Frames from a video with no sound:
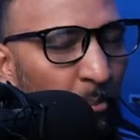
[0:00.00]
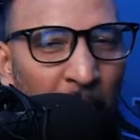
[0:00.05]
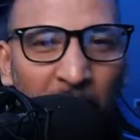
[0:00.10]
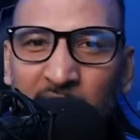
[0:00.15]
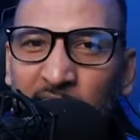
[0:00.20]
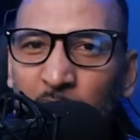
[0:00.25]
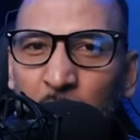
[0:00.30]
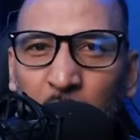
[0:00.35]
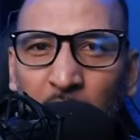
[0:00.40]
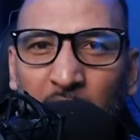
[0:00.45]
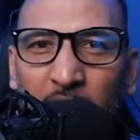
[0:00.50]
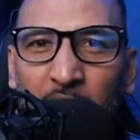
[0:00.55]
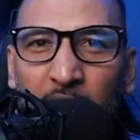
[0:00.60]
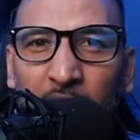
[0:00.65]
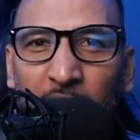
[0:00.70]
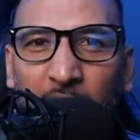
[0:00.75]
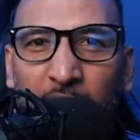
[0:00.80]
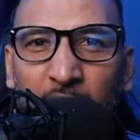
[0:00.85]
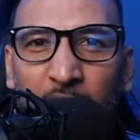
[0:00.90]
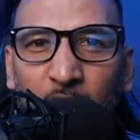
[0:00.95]
pick somebody.
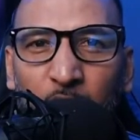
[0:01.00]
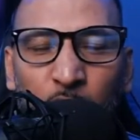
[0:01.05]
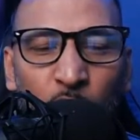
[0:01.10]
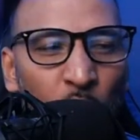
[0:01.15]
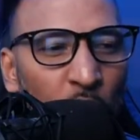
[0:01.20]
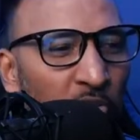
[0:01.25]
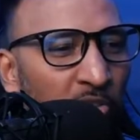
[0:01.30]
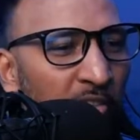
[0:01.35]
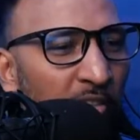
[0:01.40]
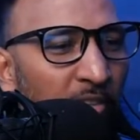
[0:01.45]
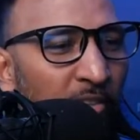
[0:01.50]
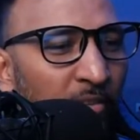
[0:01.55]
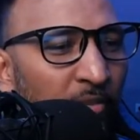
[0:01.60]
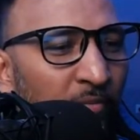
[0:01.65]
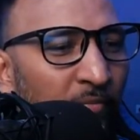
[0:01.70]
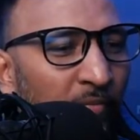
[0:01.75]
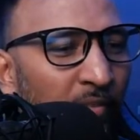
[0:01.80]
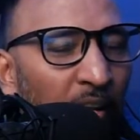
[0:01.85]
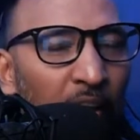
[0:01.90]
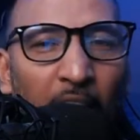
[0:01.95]
And, of course, the
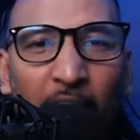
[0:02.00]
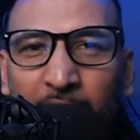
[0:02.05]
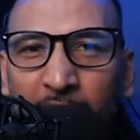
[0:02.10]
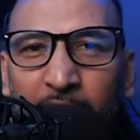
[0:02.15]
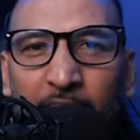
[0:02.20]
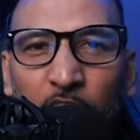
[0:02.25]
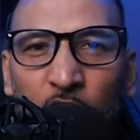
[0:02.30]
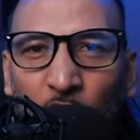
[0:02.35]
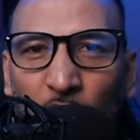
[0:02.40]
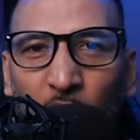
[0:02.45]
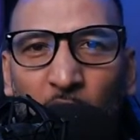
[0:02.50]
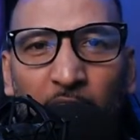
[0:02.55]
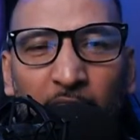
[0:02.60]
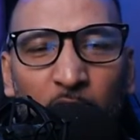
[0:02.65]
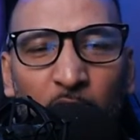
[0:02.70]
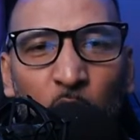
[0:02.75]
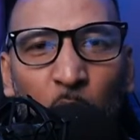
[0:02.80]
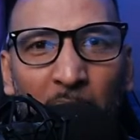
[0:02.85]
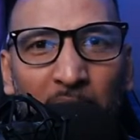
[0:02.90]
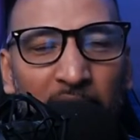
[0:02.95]
liking and sharing and the
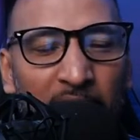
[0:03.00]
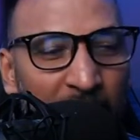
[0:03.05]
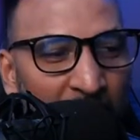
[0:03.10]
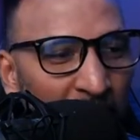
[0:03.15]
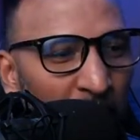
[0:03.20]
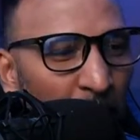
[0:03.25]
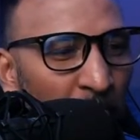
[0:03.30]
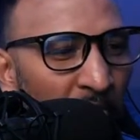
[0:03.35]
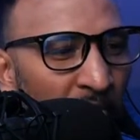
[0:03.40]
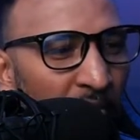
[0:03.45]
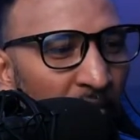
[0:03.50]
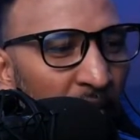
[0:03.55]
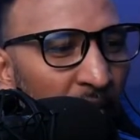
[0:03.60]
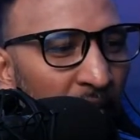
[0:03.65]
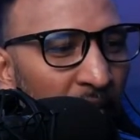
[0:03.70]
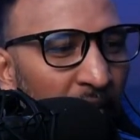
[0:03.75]
commenting helps.